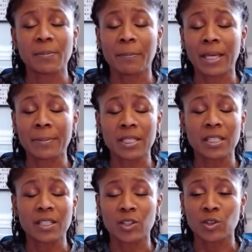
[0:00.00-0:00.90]

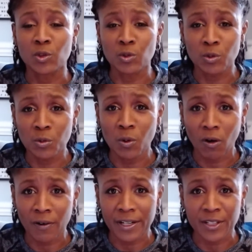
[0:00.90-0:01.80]
Maybe you
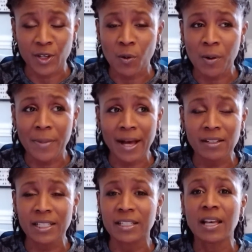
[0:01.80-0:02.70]
already know about
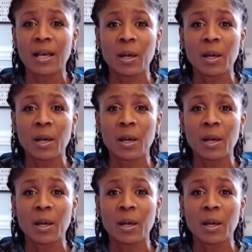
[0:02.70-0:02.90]
it,